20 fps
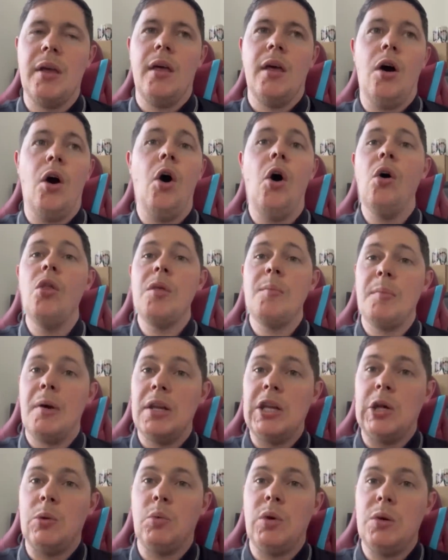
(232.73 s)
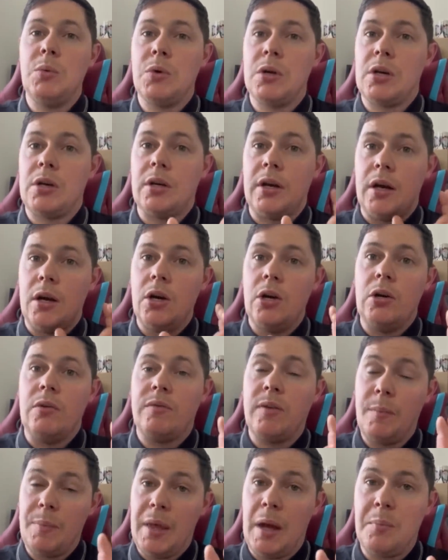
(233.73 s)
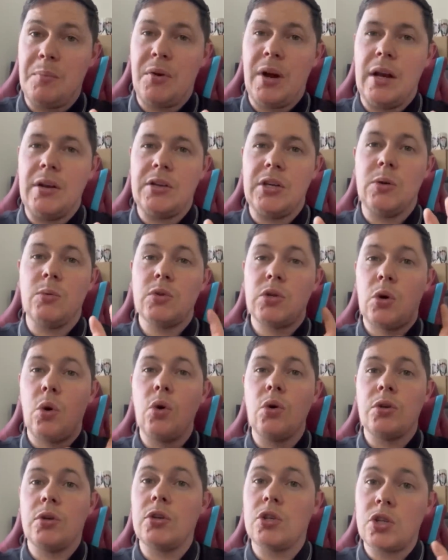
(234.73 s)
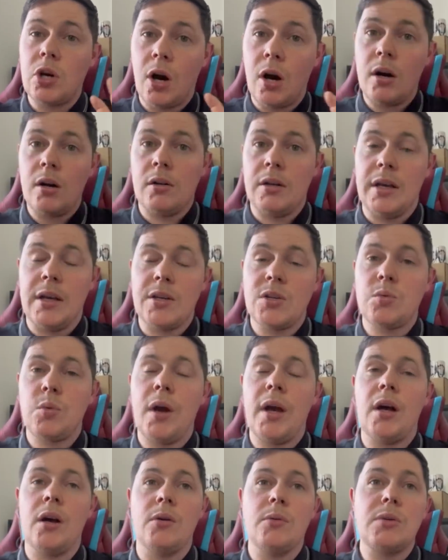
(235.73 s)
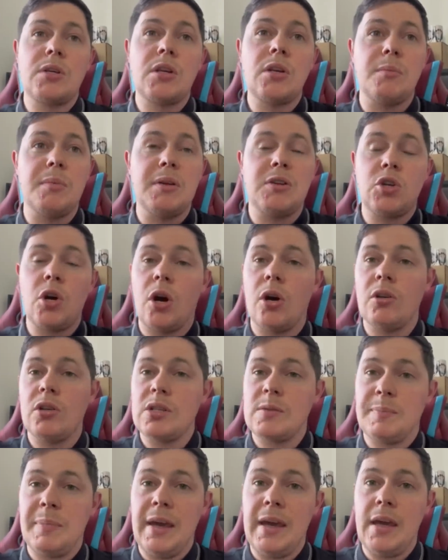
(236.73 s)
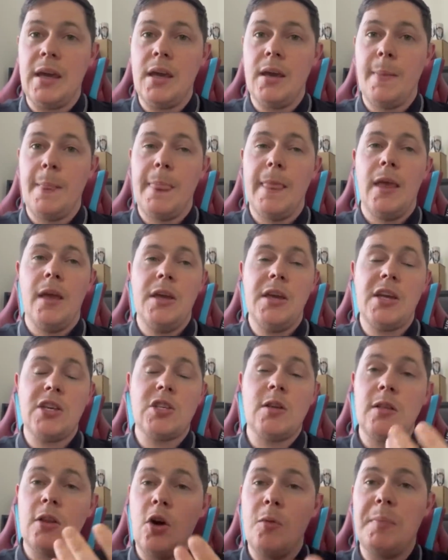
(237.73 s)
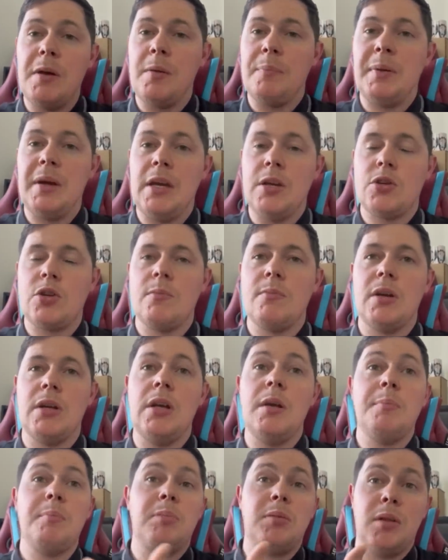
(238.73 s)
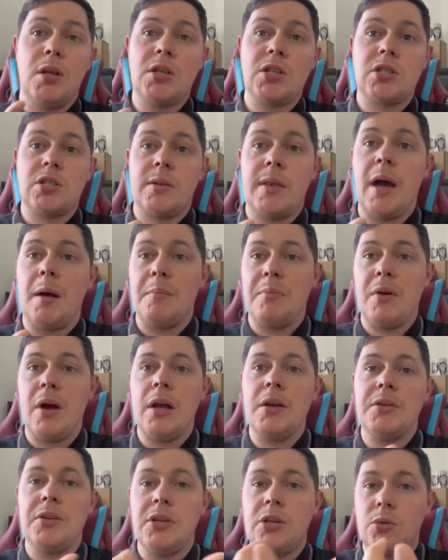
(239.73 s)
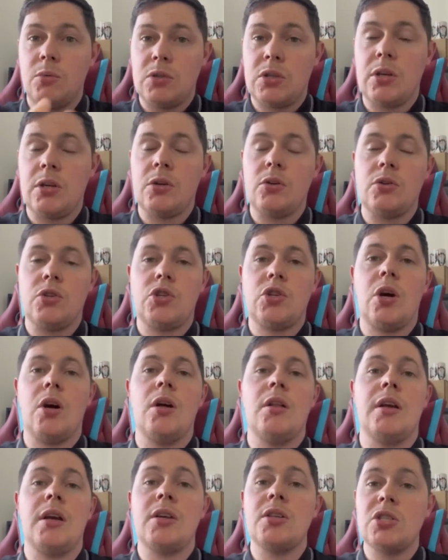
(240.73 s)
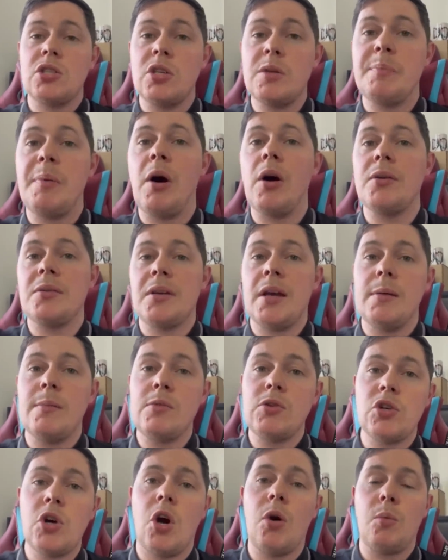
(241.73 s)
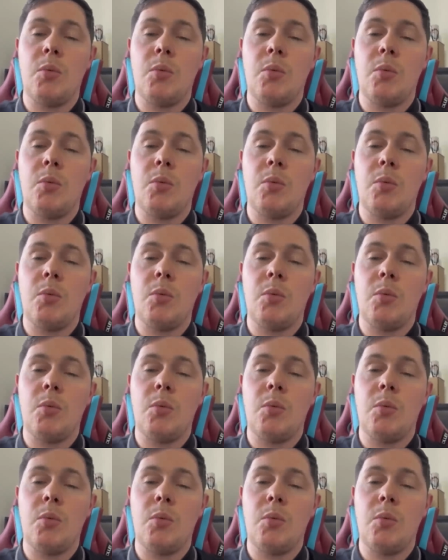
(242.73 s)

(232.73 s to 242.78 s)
All the money we were going to earn from that brand deal was going to Charlie as well. It was going to be Charlie's pay. He gets a little bit of patron money, plus that brand deal was going to go to Charlie because it's his part-time job.